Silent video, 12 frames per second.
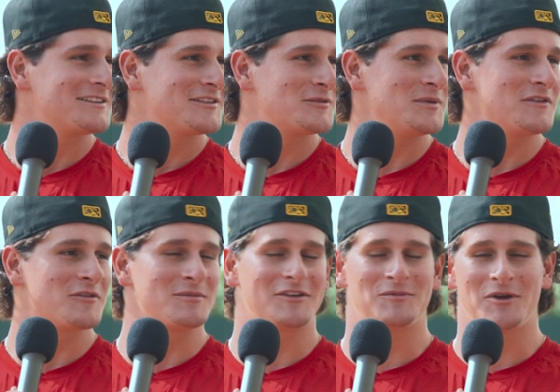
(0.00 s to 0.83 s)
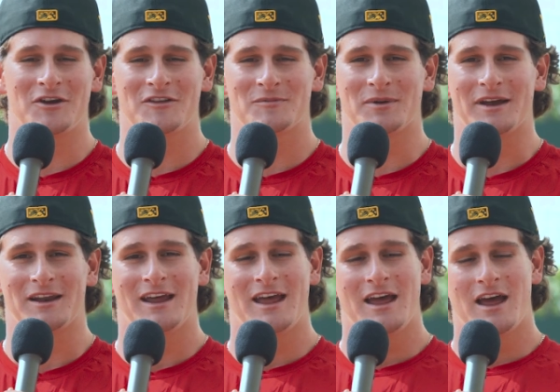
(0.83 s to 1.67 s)
speak from experience, but
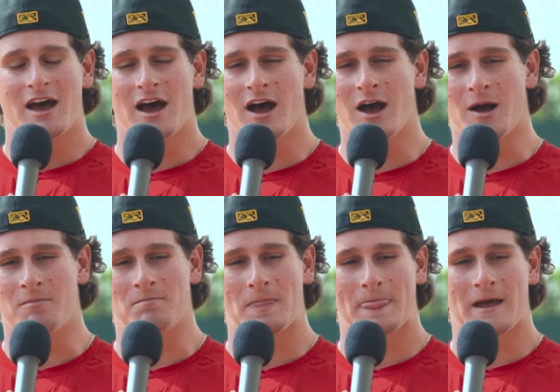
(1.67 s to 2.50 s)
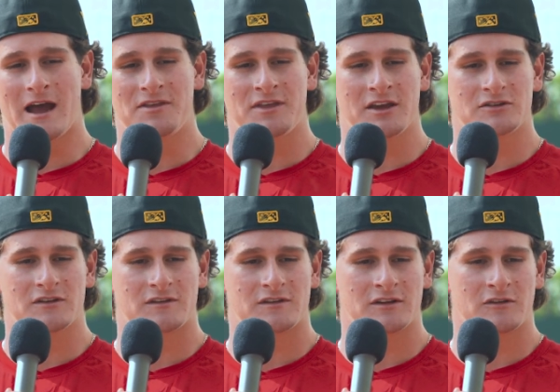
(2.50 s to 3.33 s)
I think
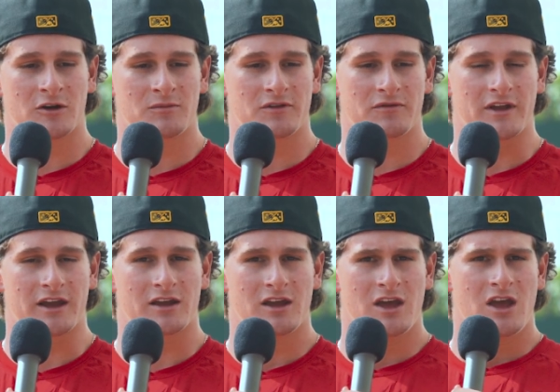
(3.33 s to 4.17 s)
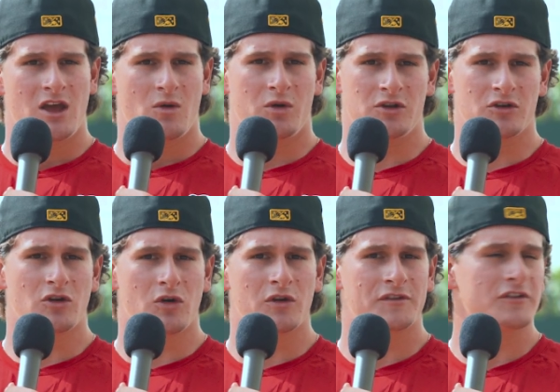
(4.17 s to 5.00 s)
just in terms of like when your
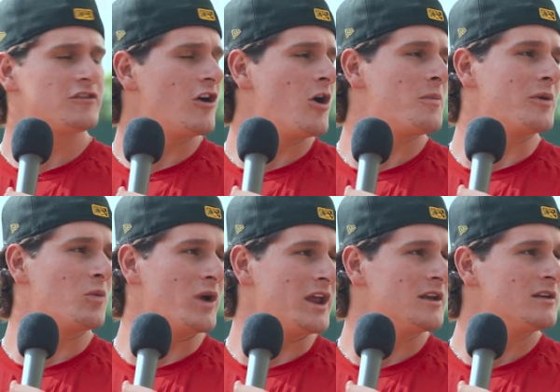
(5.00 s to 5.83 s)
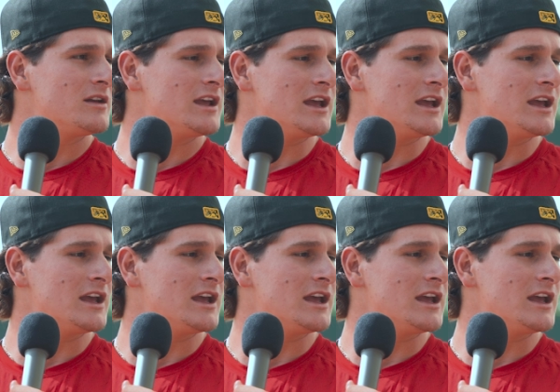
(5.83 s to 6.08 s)
goal is to show up and win,